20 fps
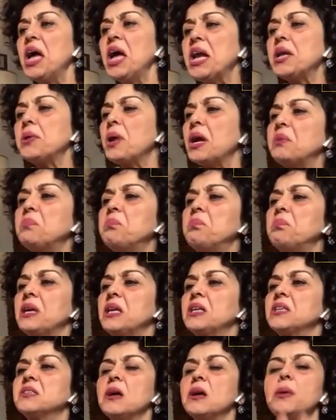anyway,
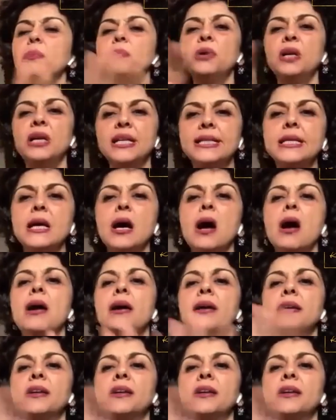because I'm really tired.